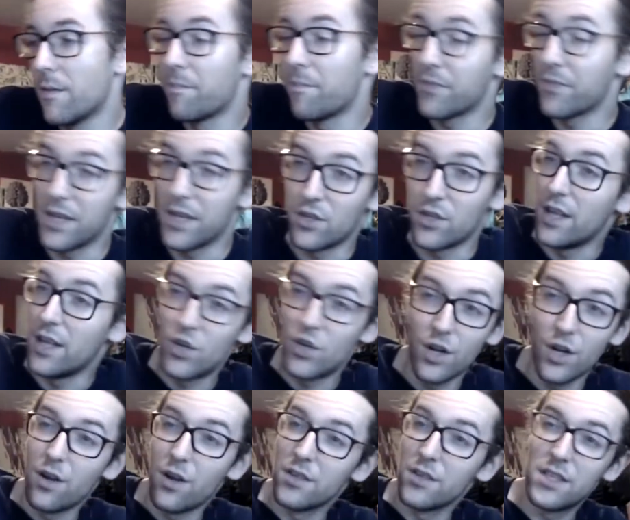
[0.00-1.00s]
It should
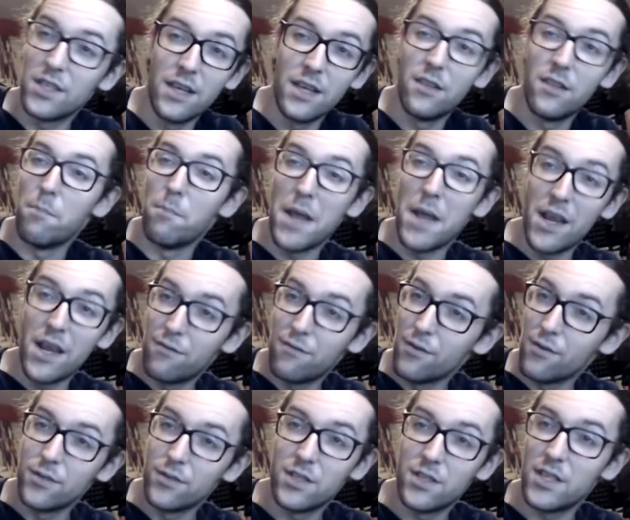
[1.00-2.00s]
all say, the
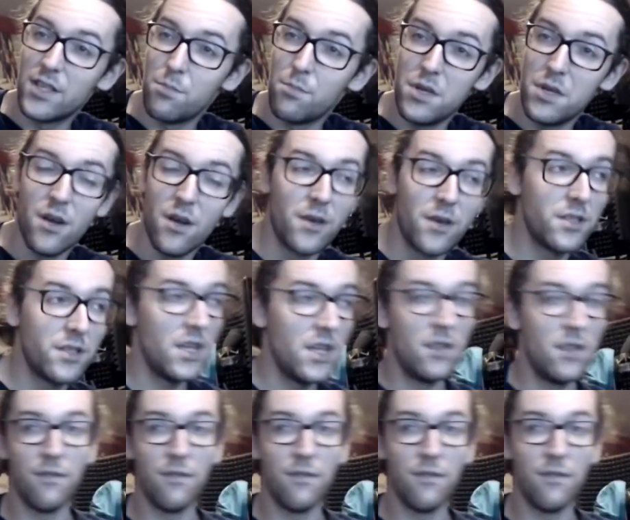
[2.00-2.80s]
manifold should say PRC,